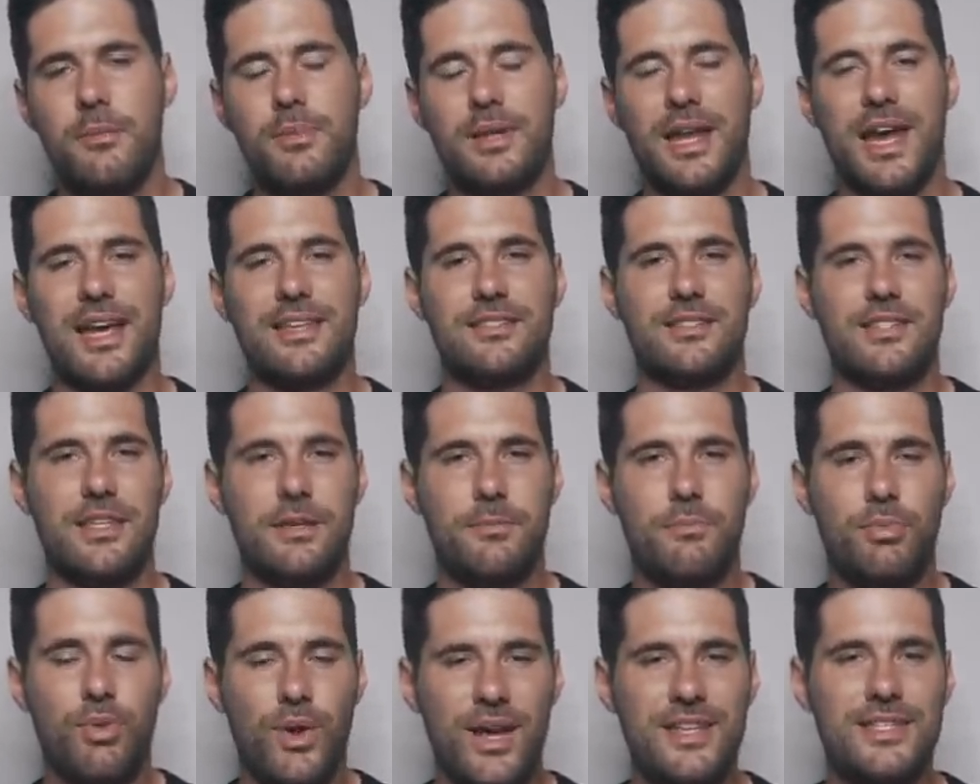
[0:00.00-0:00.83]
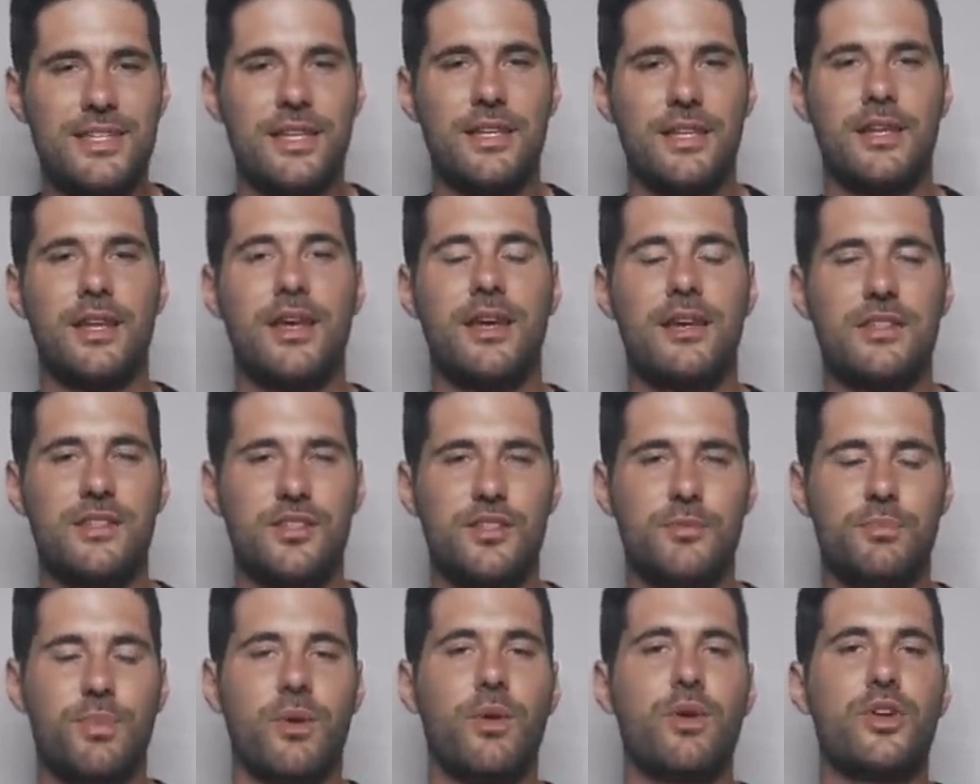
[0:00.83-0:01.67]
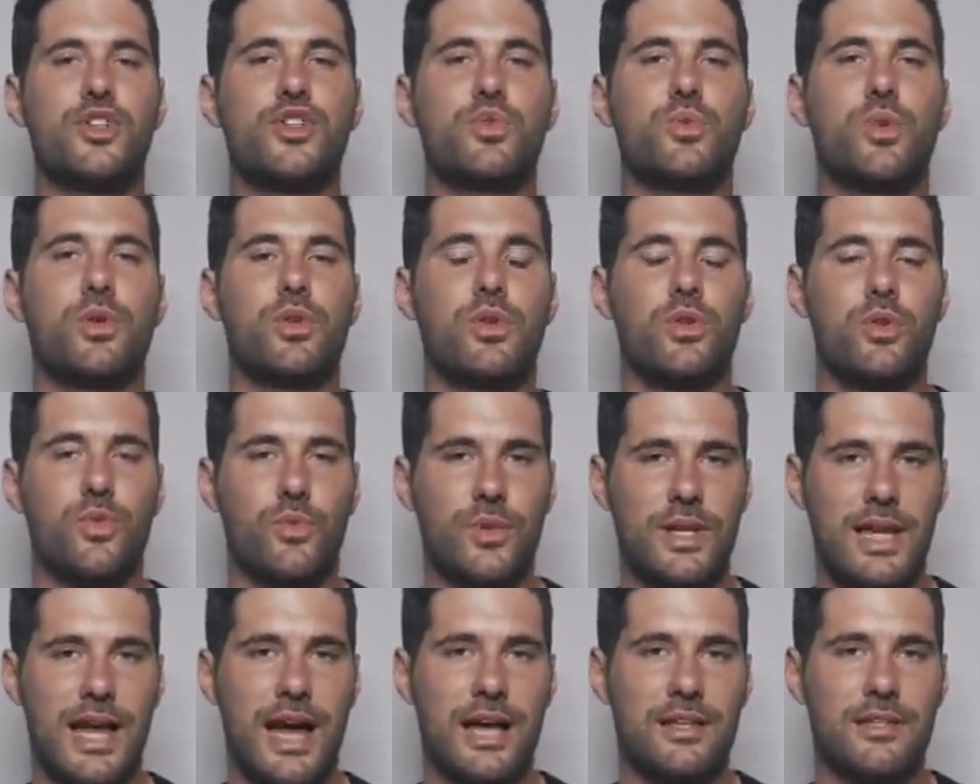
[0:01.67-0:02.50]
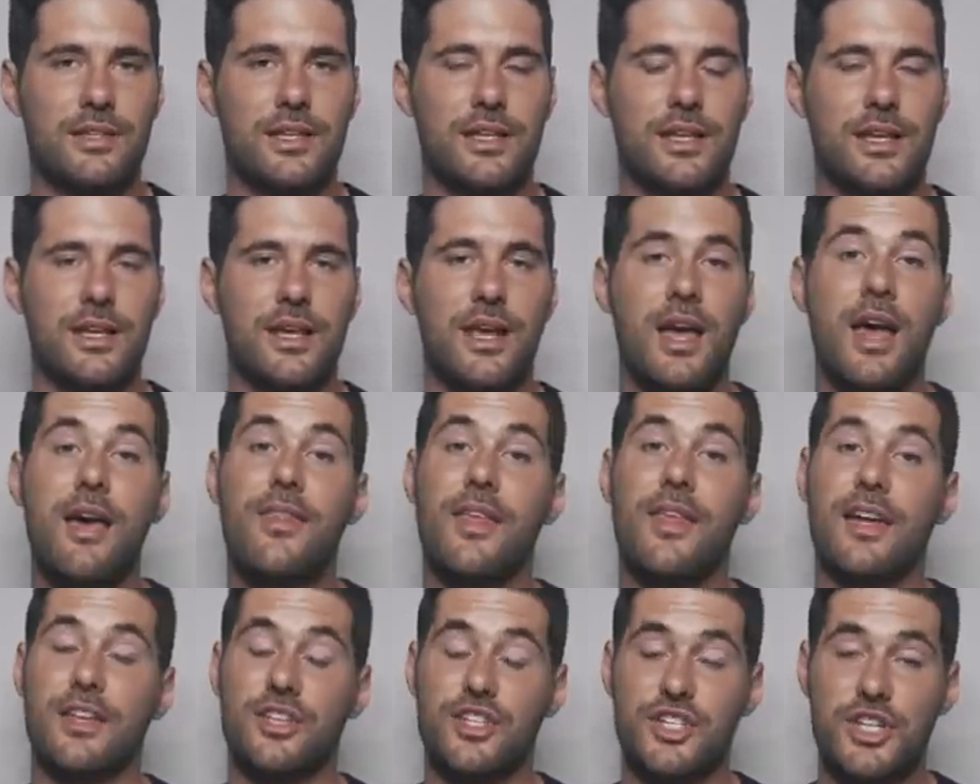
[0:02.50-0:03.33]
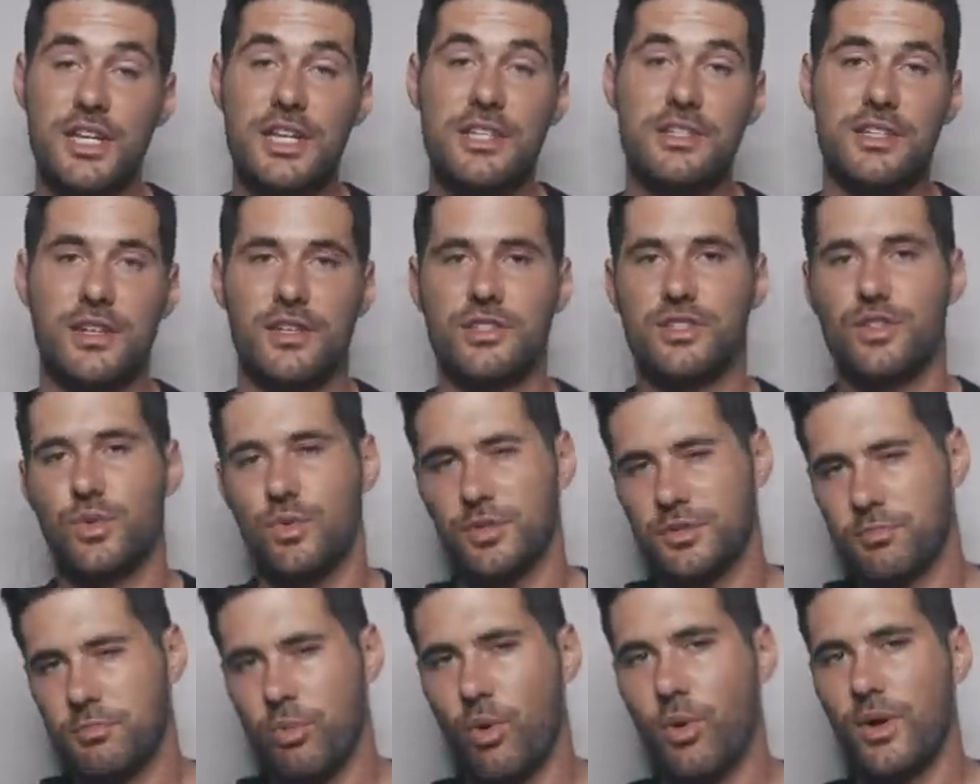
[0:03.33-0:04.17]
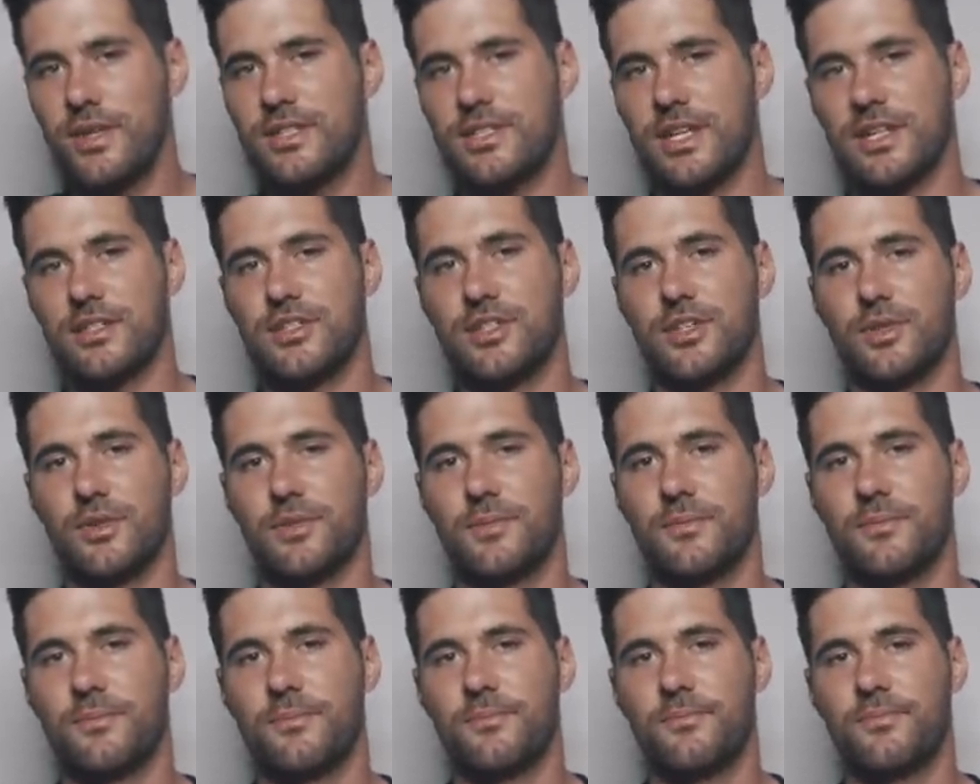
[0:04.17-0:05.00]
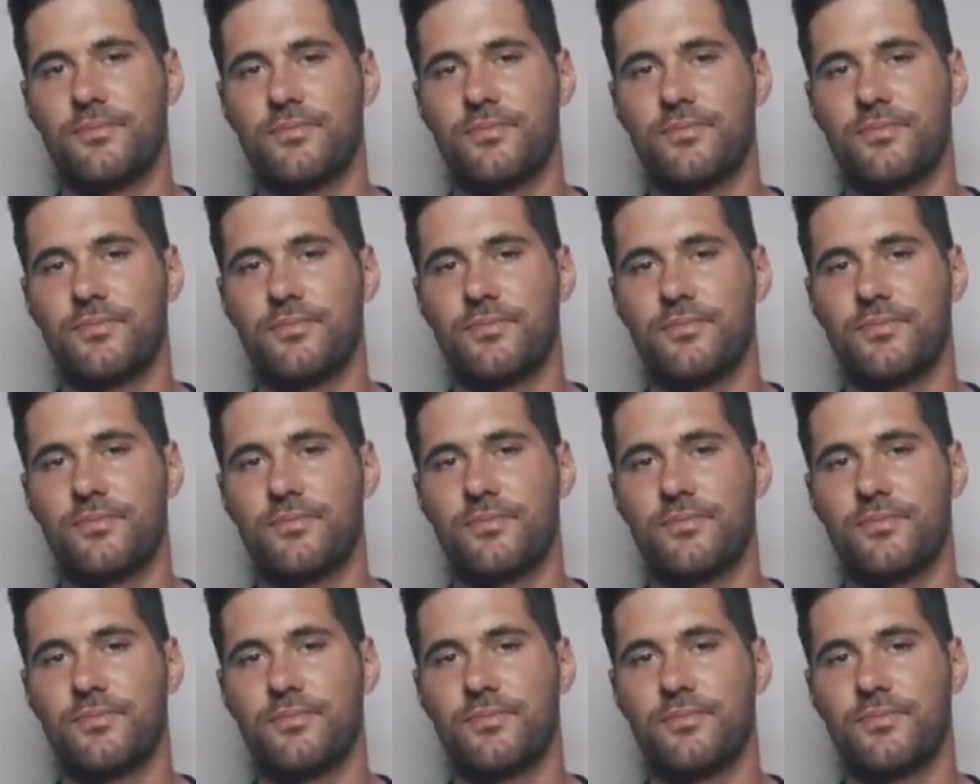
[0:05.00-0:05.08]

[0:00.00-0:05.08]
but as the present spiritual reality that Jesus was pointing to.